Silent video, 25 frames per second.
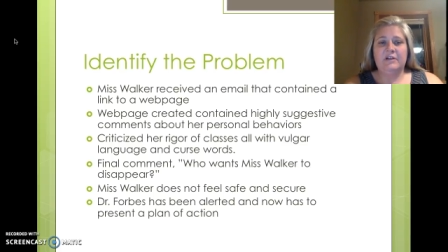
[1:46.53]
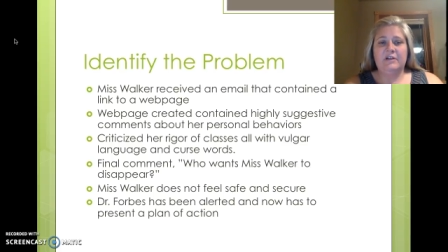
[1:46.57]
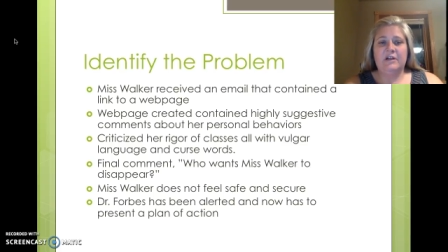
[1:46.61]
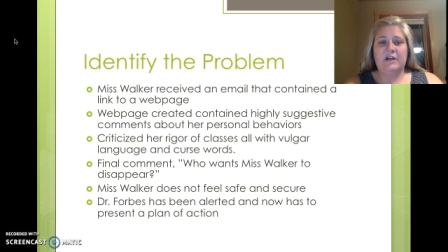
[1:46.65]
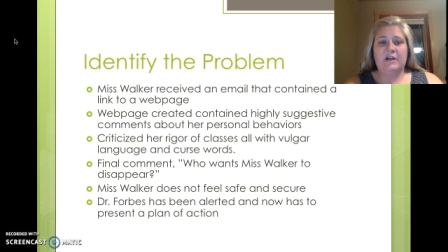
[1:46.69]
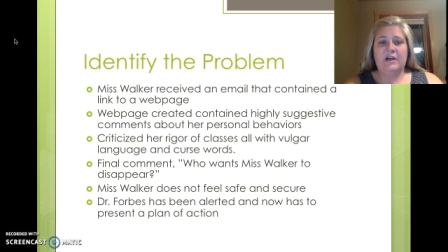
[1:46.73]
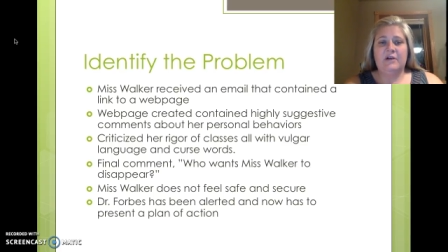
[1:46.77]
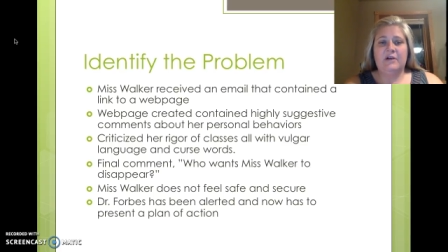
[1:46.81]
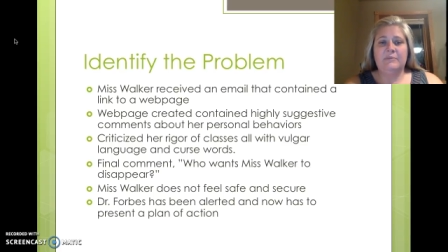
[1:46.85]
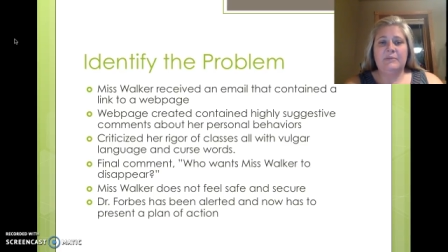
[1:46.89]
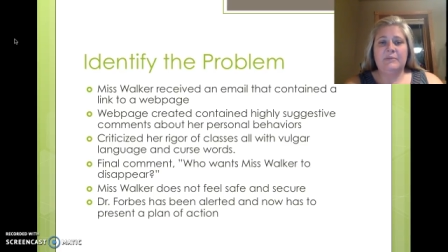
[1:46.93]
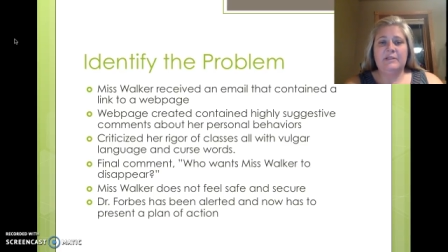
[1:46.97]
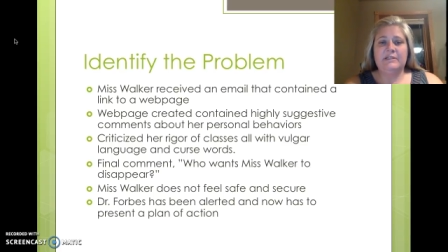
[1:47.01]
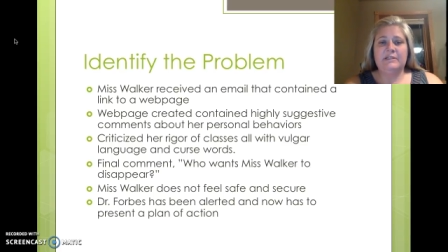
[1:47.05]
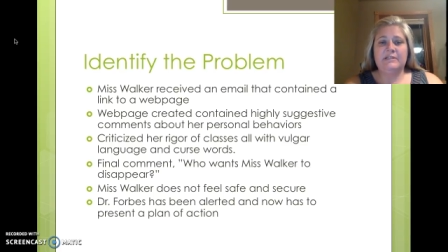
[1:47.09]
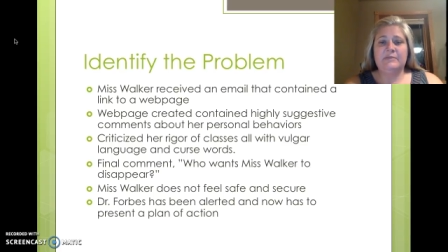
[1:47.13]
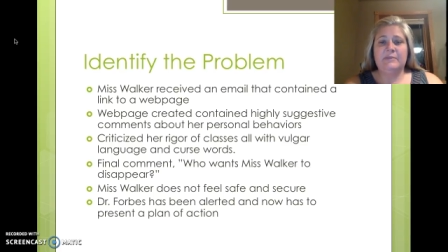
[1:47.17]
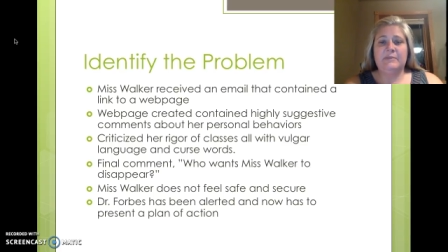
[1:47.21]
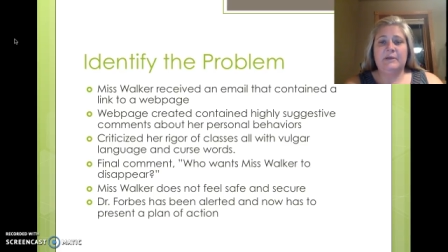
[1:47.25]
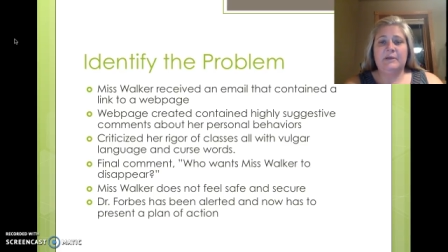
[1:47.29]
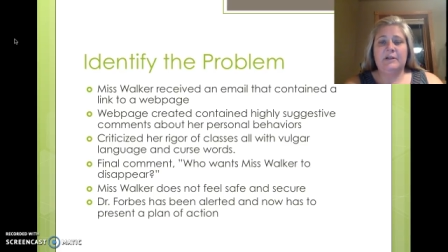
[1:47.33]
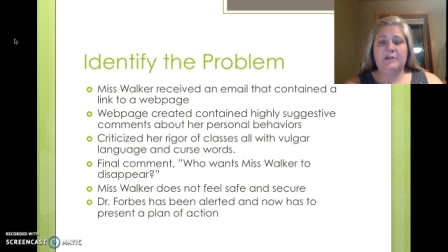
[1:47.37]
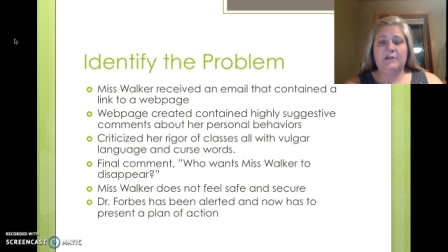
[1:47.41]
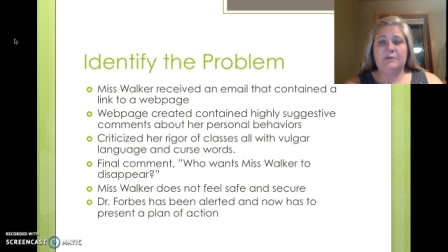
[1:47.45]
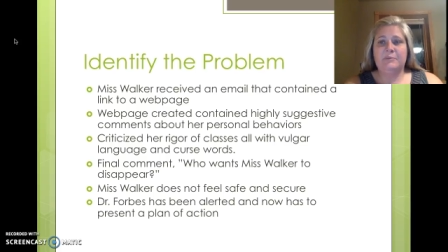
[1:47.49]
comments
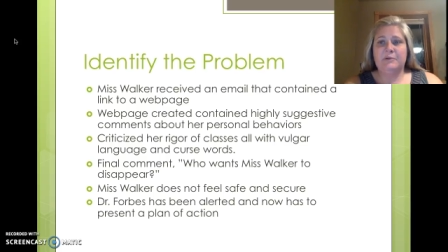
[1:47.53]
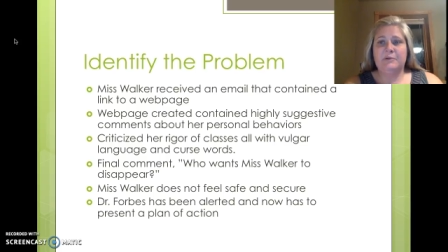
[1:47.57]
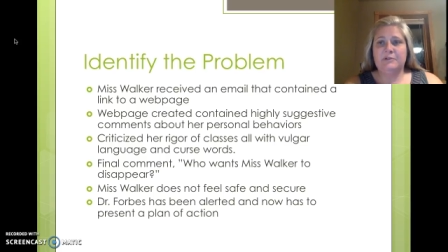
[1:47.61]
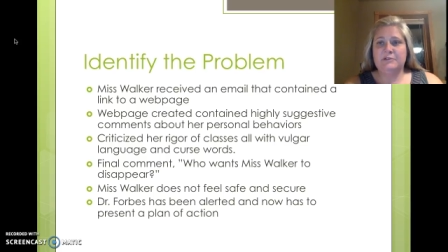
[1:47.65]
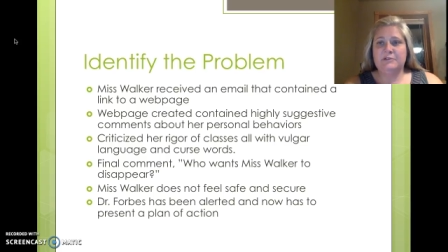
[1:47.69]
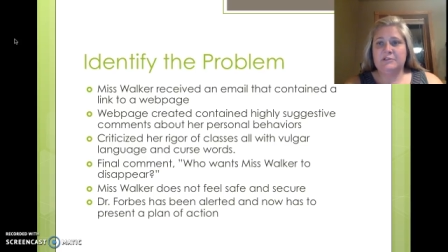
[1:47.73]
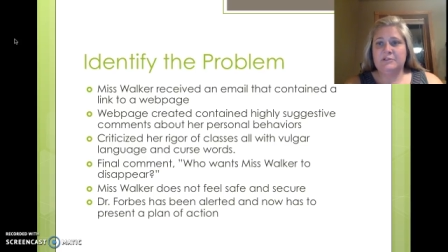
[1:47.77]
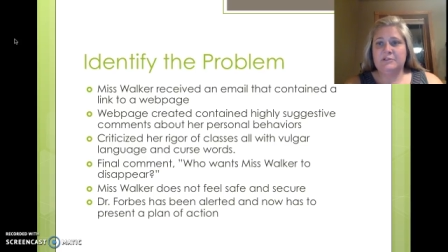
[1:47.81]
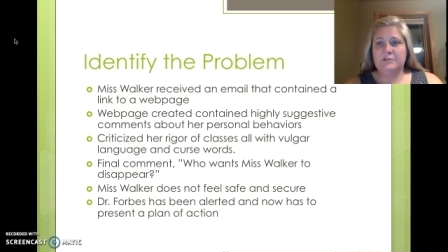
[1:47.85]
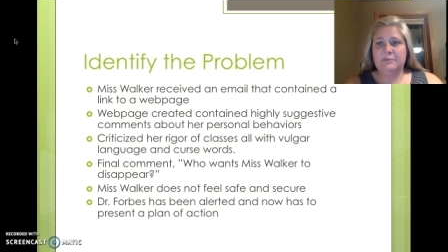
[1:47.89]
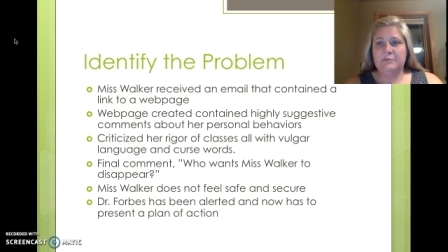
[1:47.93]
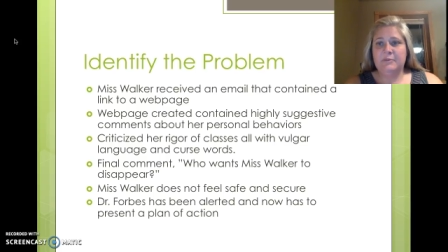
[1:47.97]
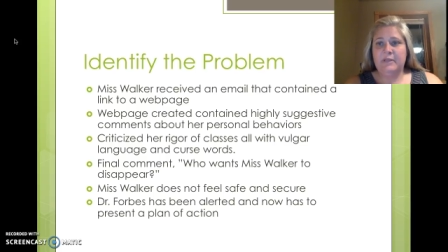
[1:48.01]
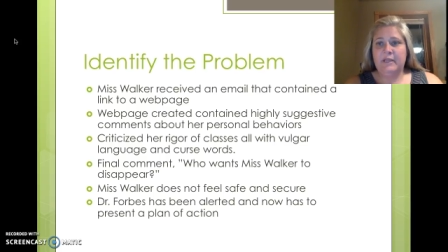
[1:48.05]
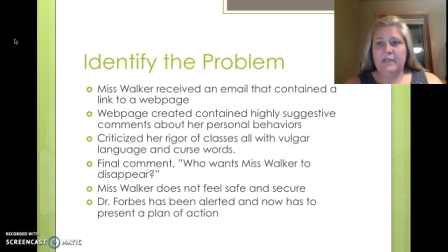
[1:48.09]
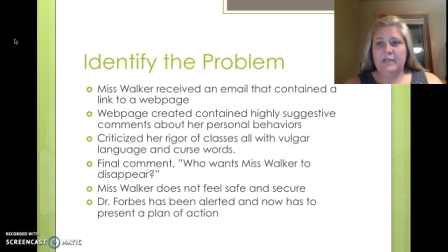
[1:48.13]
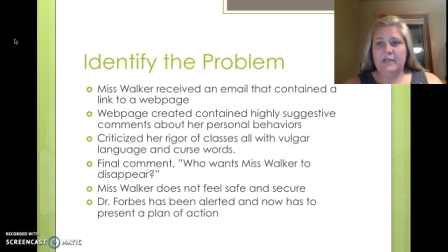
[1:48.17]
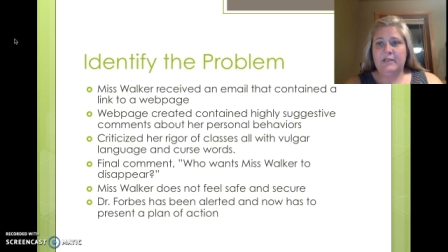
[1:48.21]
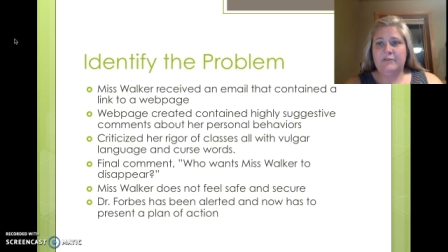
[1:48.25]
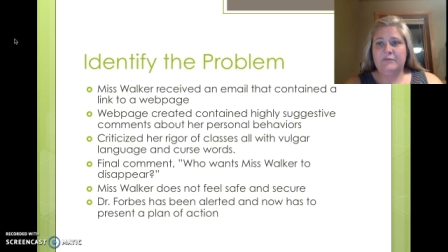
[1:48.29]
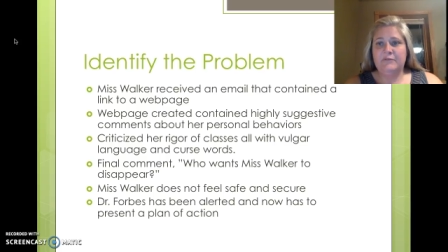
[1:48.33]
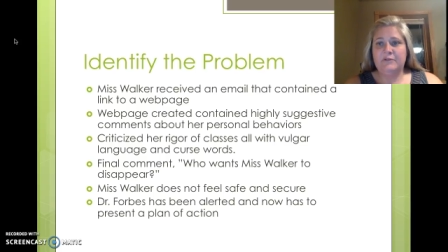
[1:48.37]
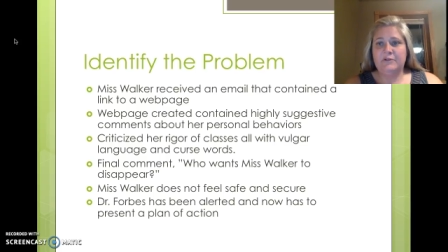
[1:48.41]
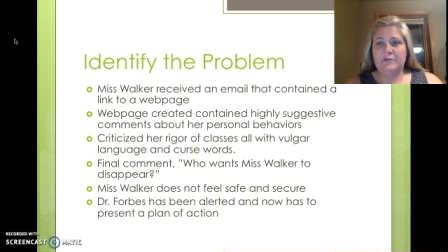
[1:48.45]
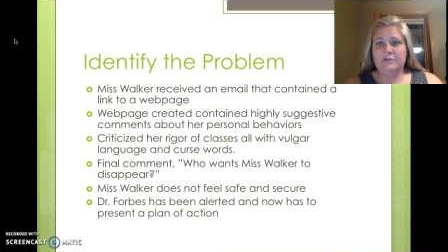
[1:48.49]
about her personal
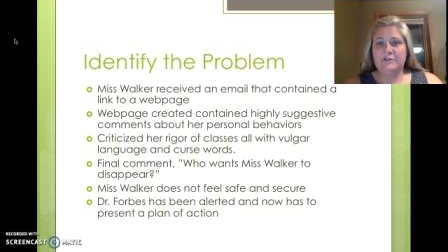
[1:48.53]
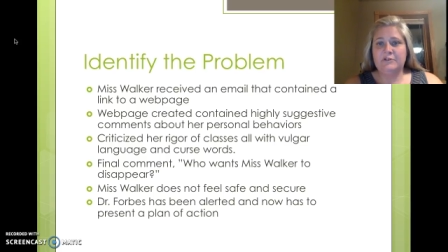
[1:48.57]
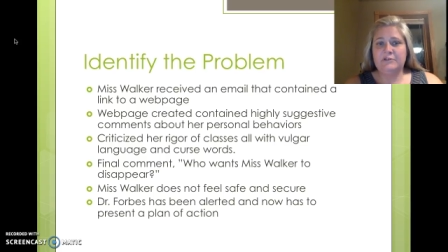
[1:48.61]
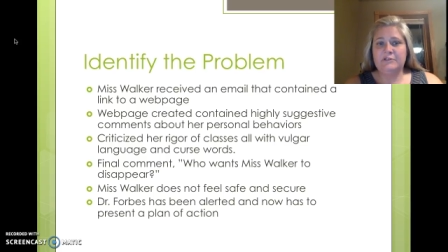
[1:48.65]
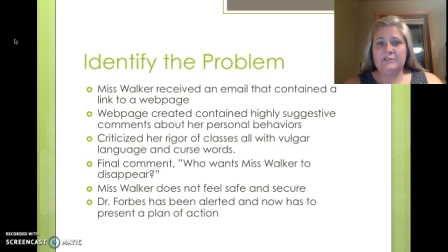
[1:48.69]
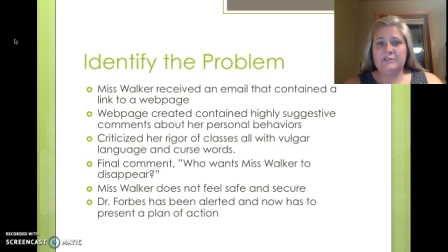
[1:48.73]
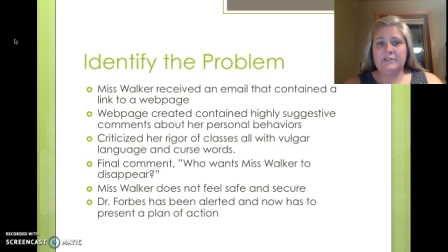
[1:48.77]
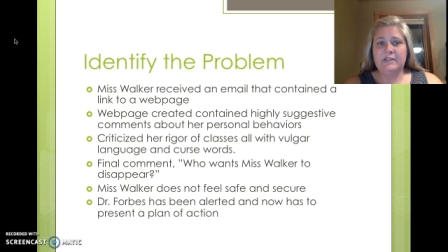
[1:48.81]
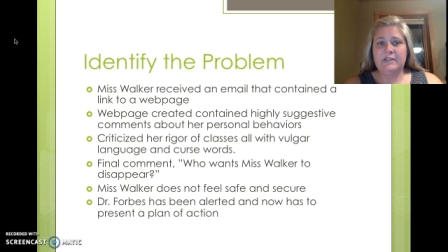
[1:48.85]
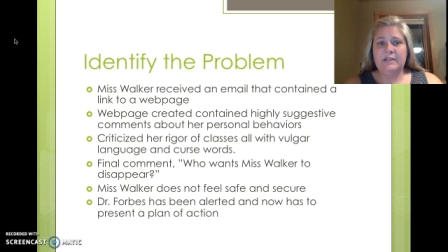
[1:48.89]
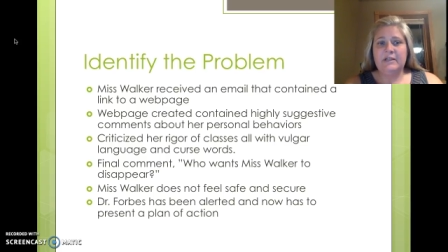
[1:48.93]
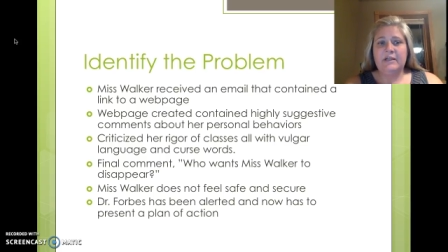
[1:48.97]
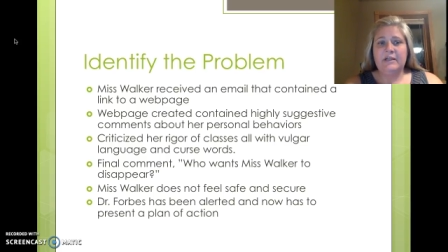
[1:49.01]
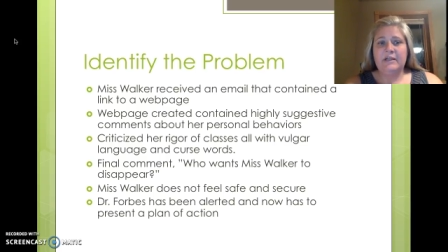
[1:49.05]
behaviors,